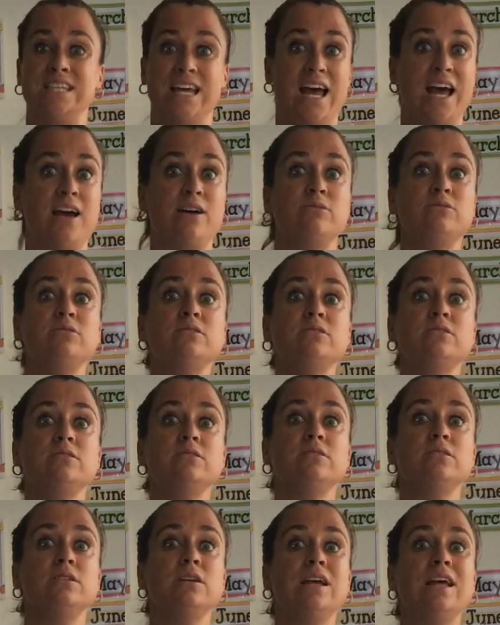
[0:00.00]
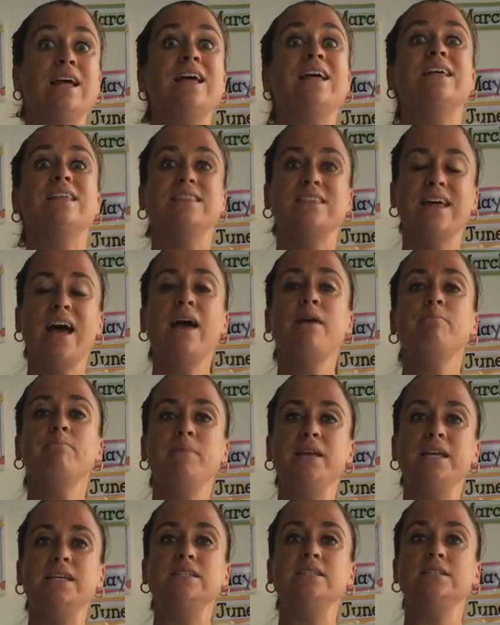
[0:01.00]
down, that
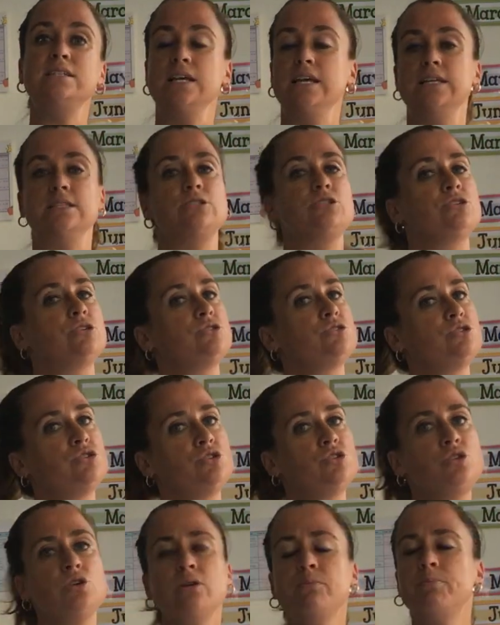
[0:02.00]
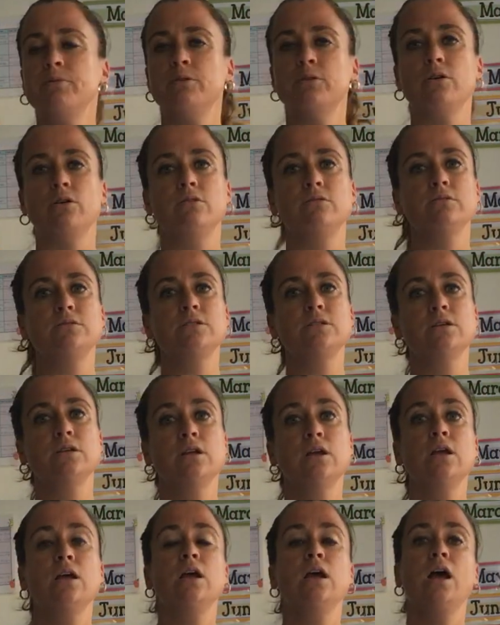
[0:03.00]
means it's super old
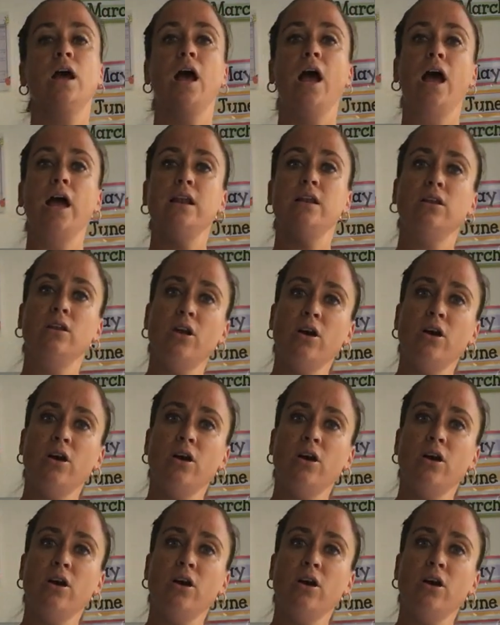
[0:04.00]
and